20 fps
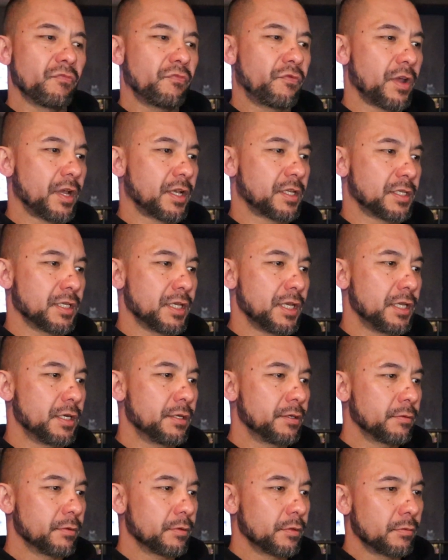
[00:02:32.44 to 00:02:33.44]

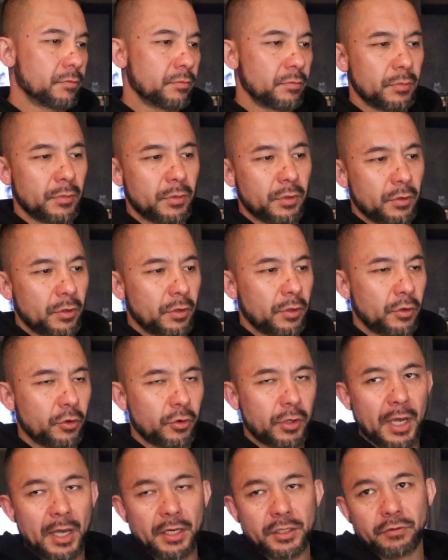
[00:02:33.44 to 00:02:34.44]
Vaccine,
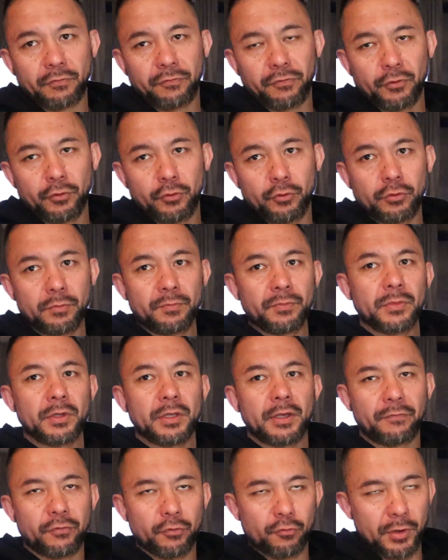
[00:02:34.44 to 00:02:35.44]
you catch a flu,
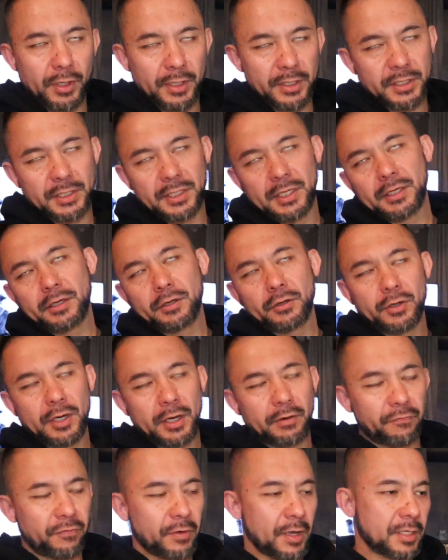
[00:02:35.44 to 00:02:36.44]
if you're really sick,
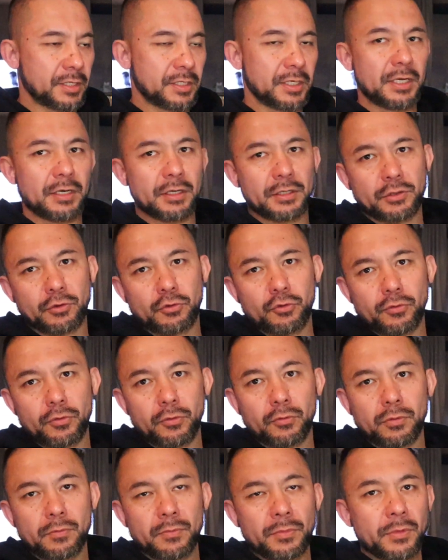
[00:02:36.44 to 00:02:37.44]
get a vaccine, it's
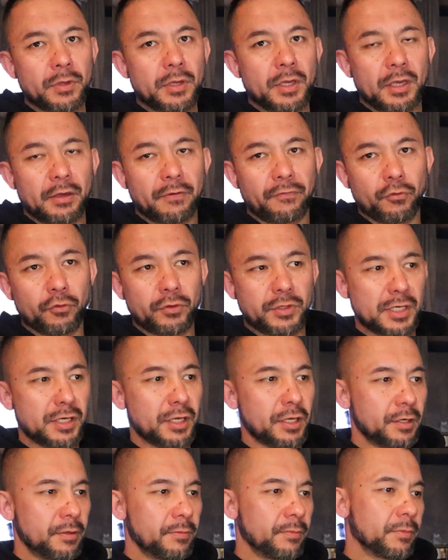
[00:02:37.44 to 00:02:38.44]
cool. If you
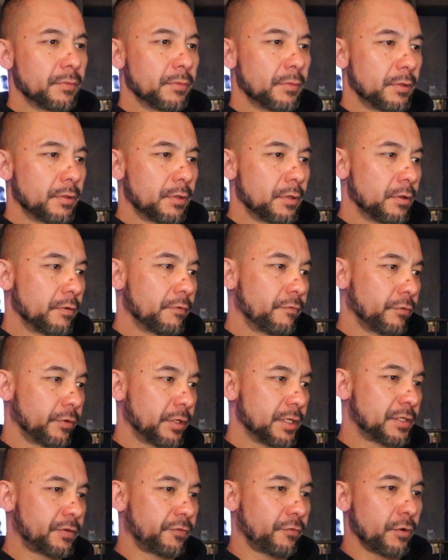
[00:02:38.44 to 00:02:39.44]
didn't, for
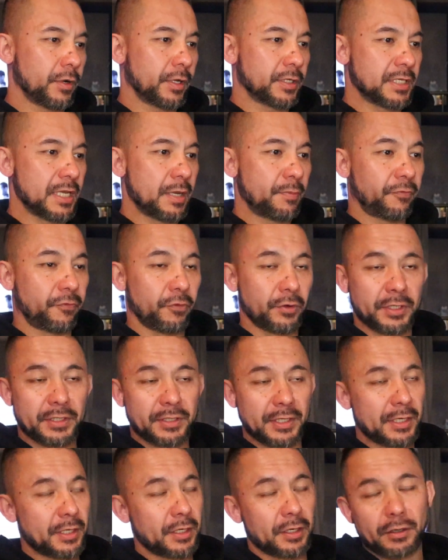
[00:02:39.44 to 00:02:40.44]
example, for
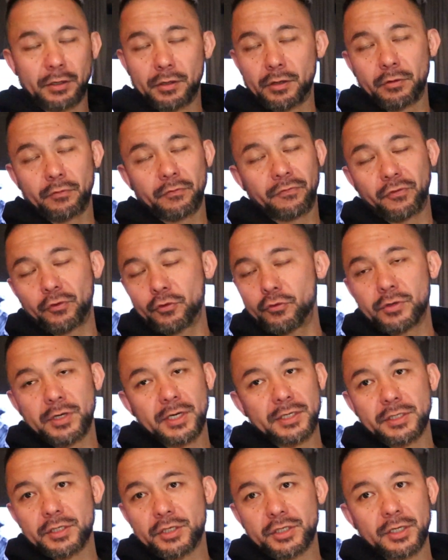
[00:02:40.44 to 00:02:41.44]
this thing, flu
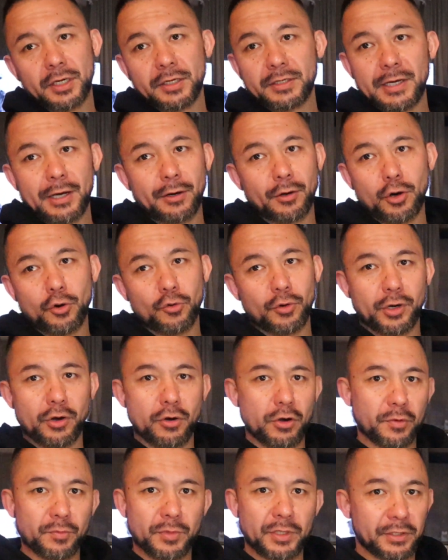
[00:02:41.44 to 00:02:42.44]
doesn't shut down whole
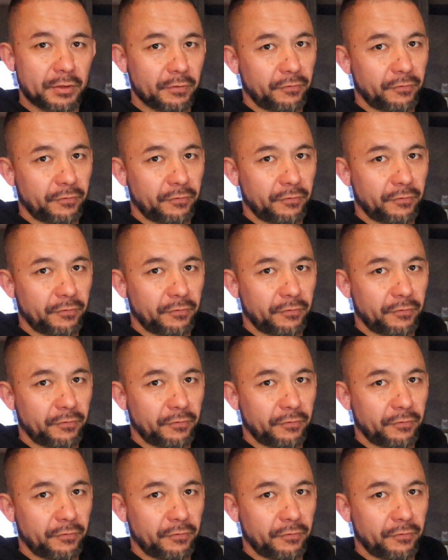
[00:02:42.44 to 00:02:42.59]
economies.